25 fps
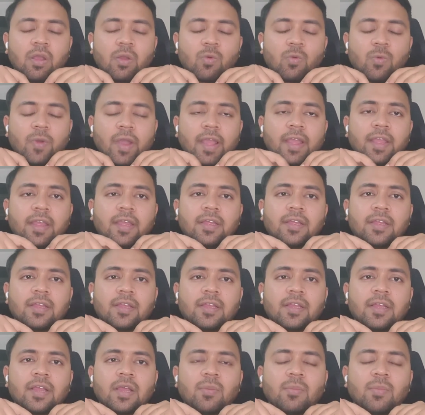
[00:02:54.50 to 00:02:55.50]
Why?
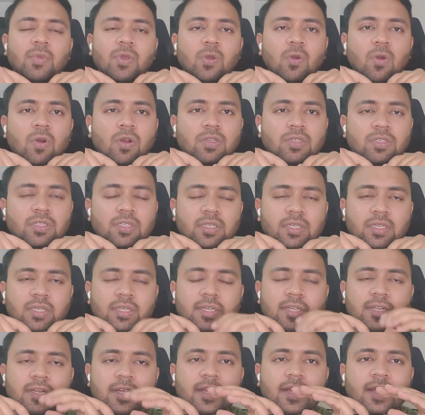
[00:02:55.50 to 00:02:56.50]
Because
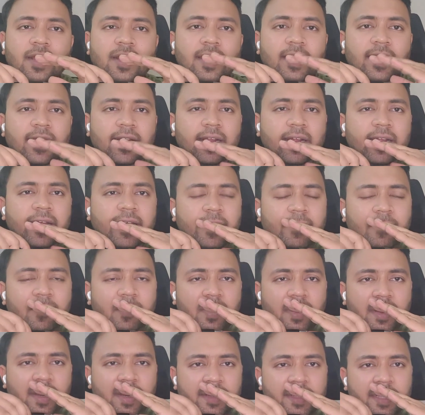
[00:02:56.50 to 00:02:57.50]

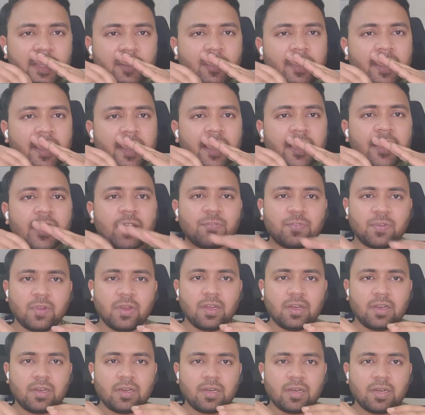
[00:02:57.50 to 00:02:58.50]
let it be any
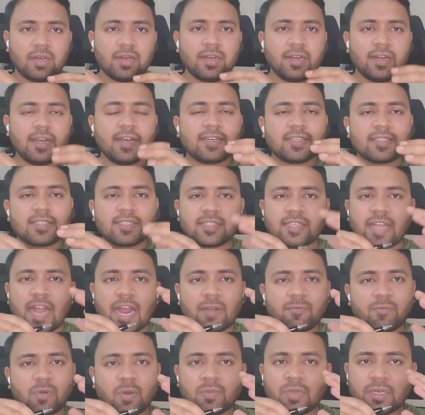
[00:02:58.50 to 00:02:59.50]
field. Let us
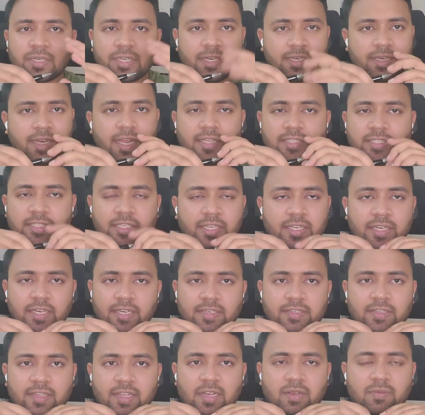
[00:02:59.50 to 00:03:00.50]
start from the data engineering
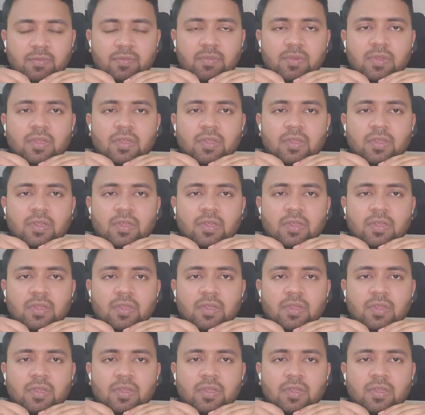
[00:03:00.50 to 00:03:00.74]
itself.